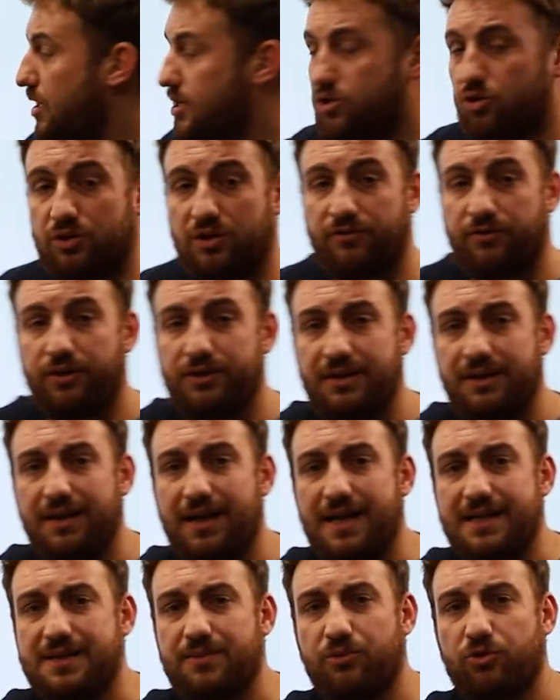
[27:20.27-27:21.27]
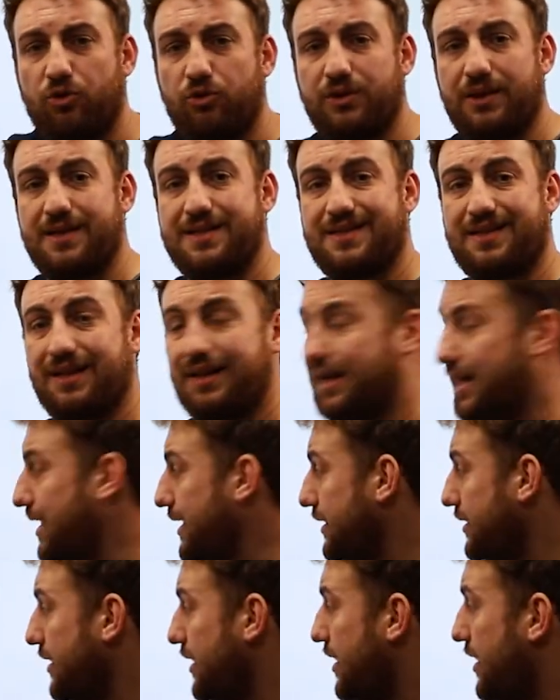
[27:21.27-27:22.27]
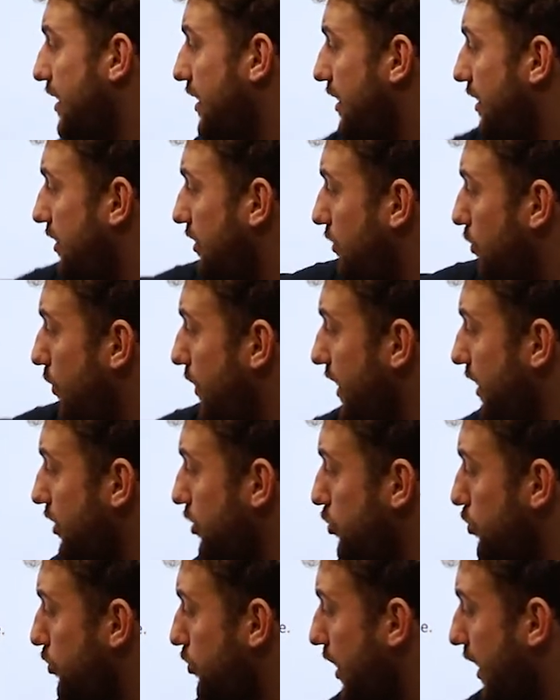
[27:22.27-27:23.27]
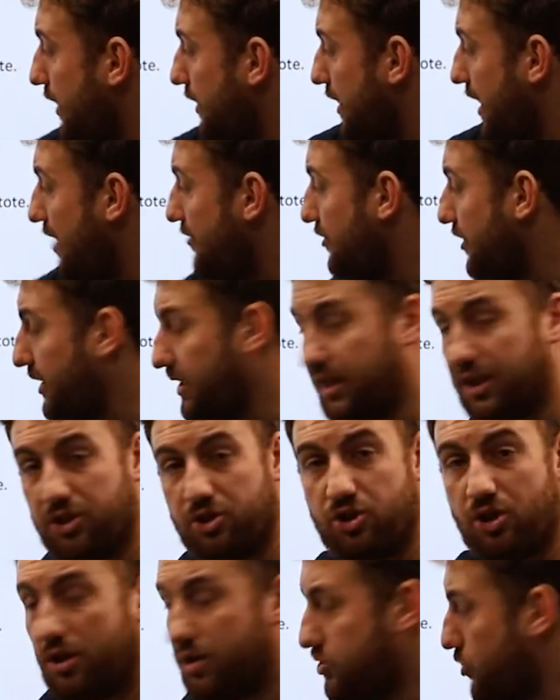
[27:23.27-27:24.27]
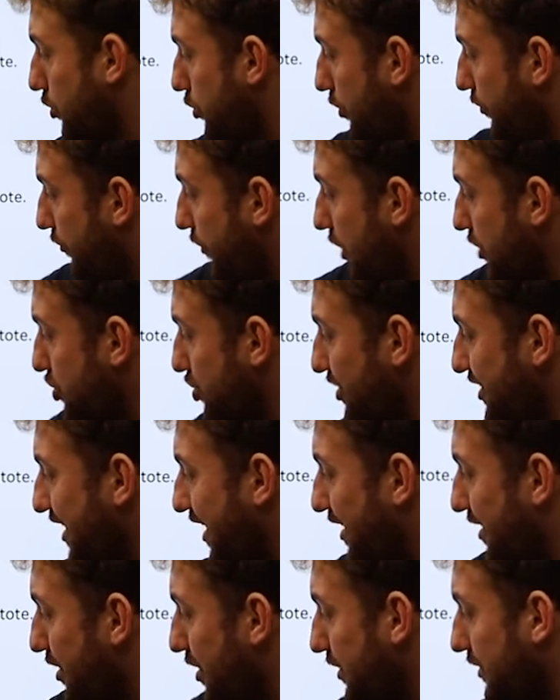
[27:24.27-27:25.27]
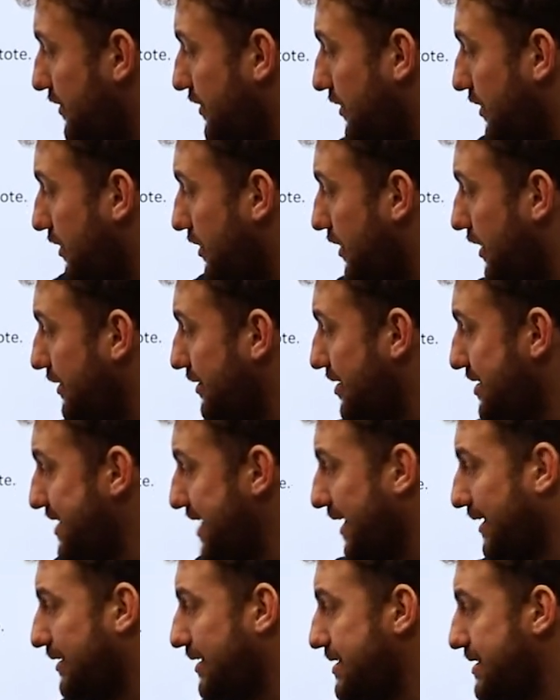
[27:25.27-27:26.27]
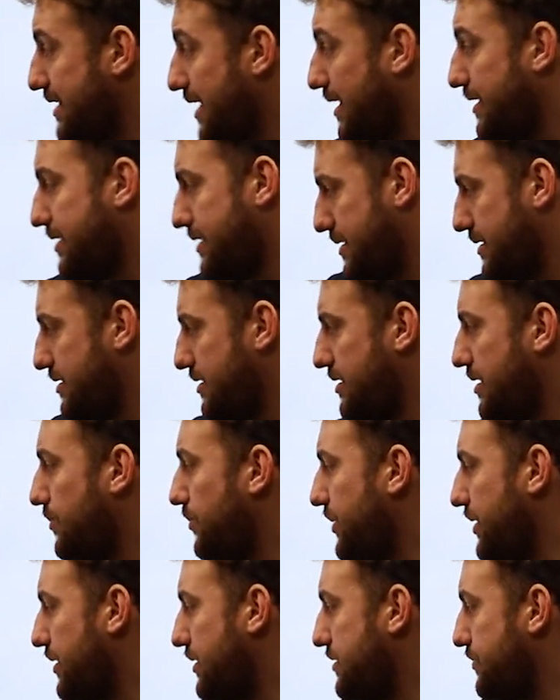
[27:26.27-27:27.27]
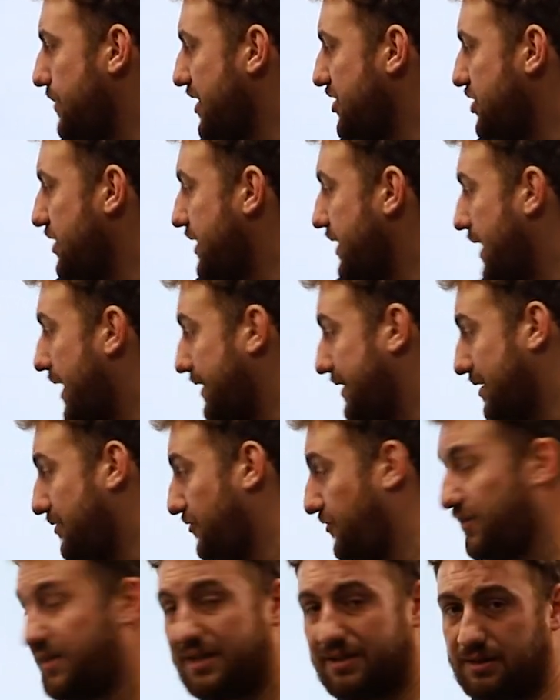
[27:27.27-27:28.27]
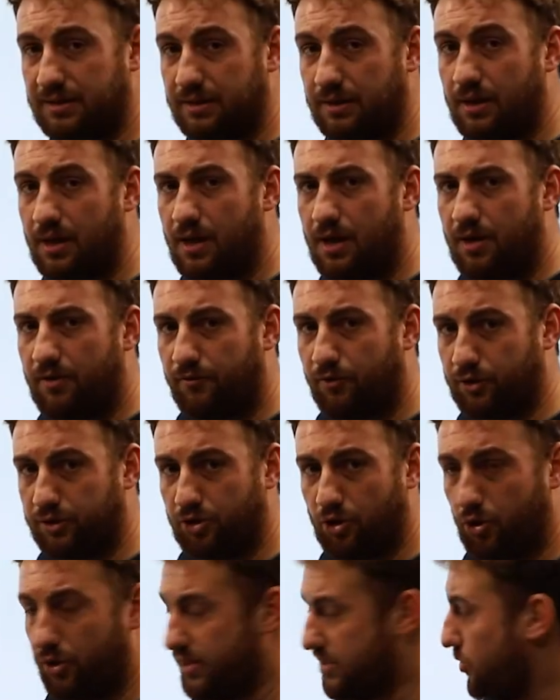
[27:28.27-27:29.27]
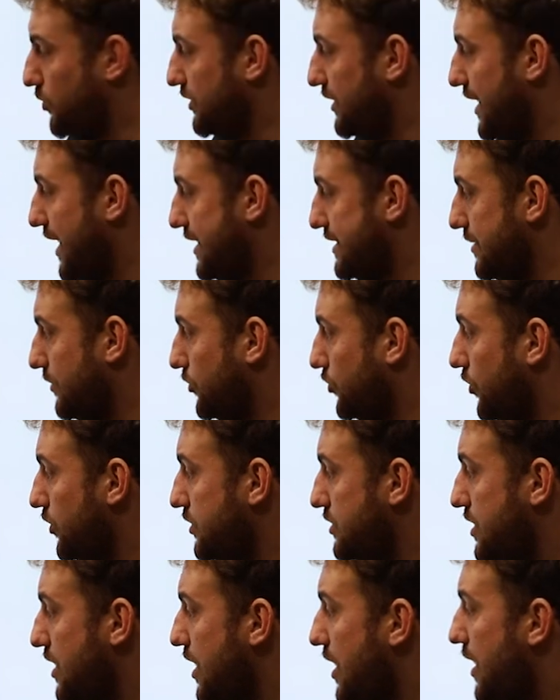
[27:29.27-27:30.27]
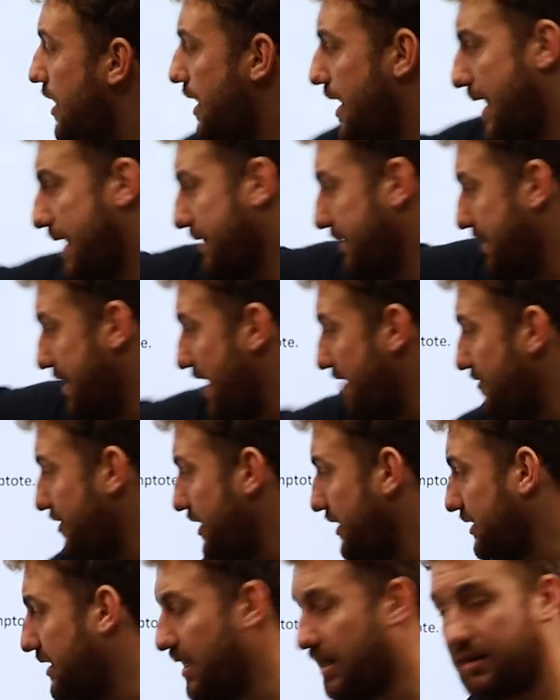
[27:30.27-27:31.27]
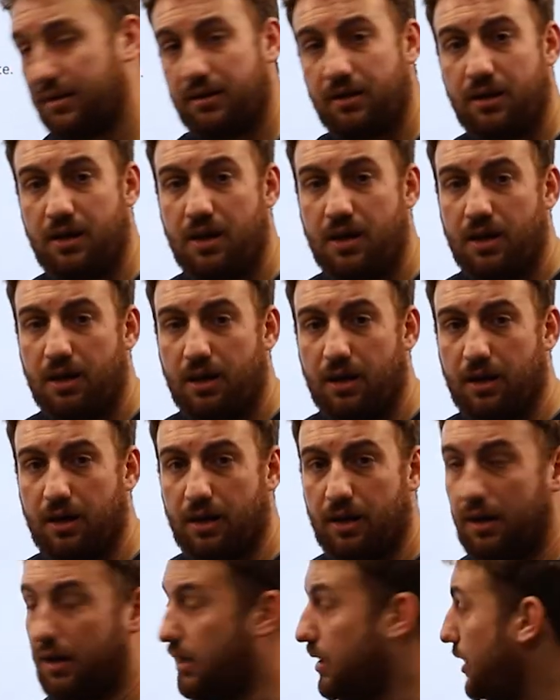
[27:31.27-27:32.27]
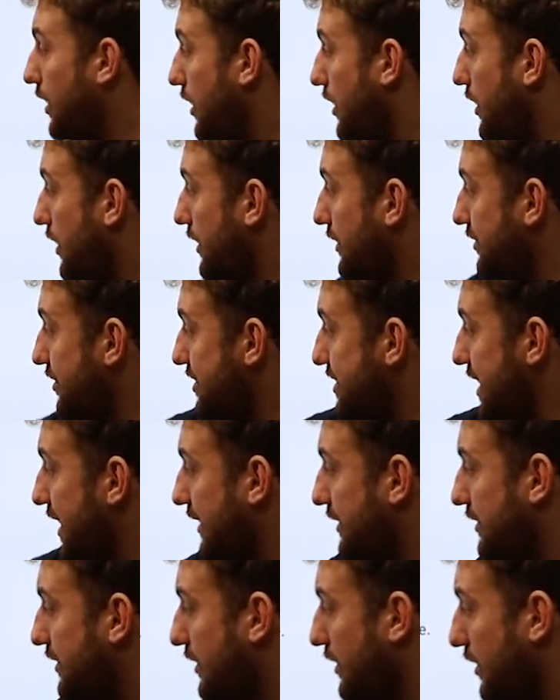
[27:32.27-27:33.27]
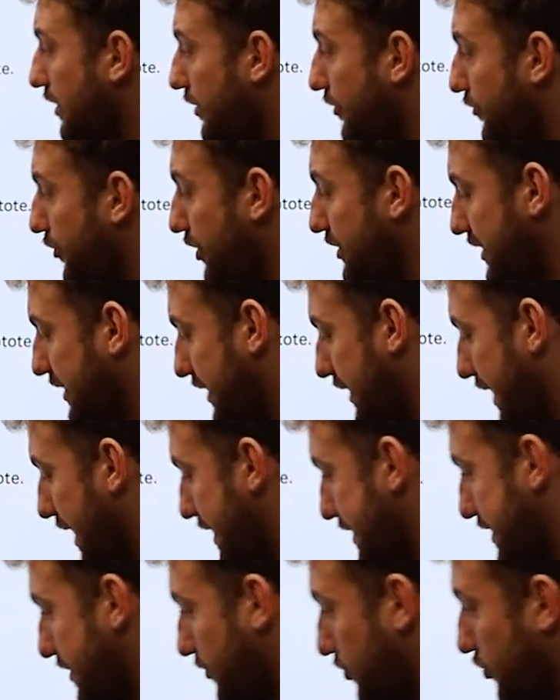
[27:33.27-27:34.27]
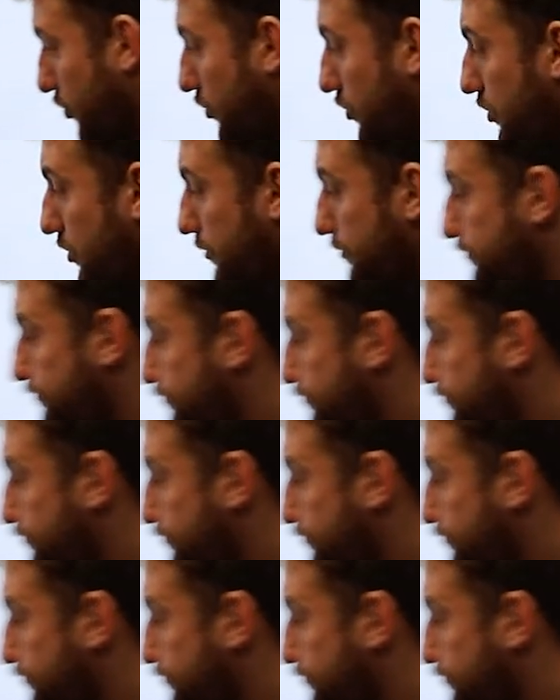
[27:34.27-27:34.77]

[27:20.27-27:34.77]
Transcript: So the vertical asymptote is the line where you can never reach. So your function cannot intersect this line, especially at infinity for the horizontal asymptotes, and never it can intersect the vertical asymptote.